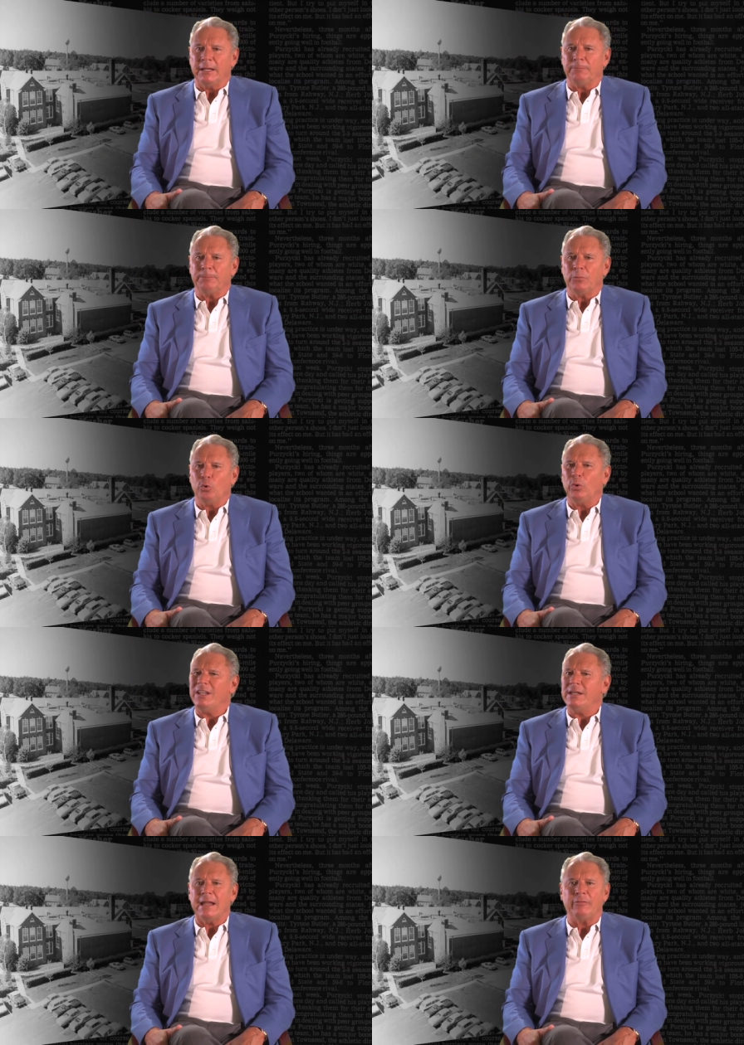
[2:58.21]
M, who
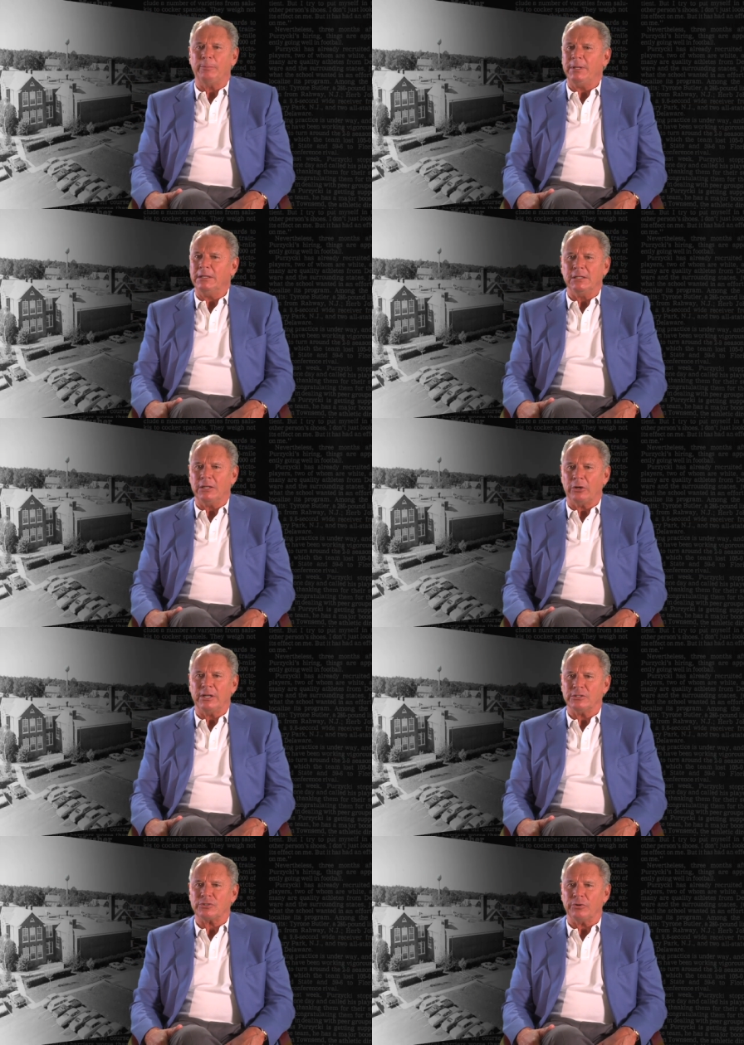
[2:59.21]
we'd never beaten in our
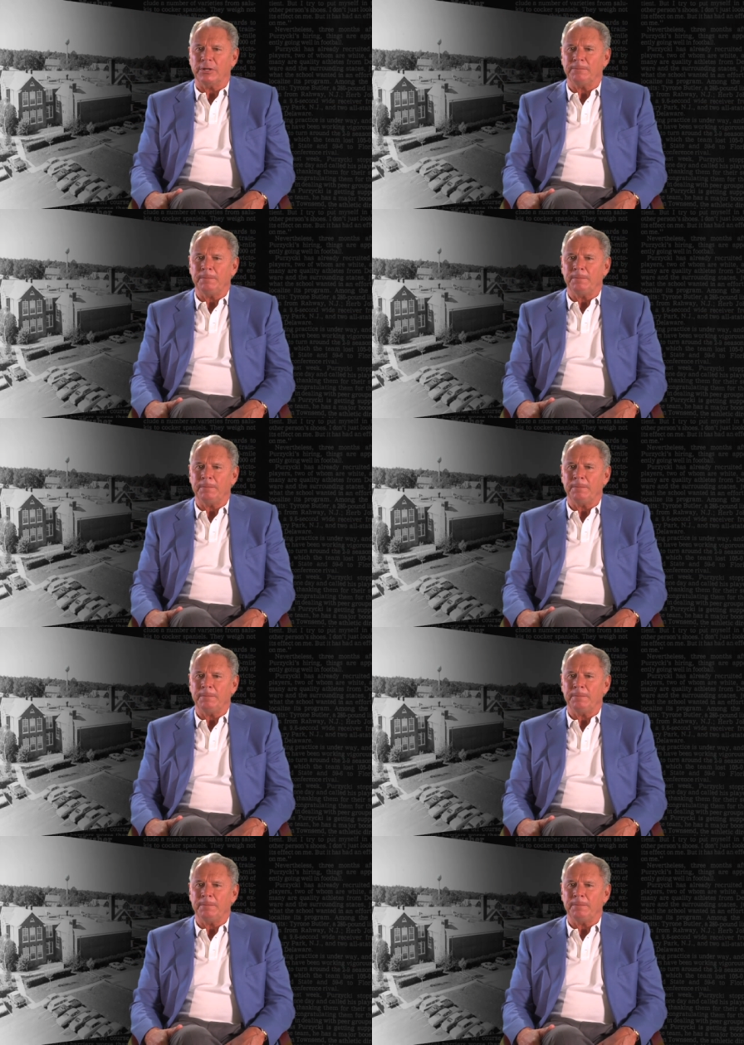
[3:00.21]
history.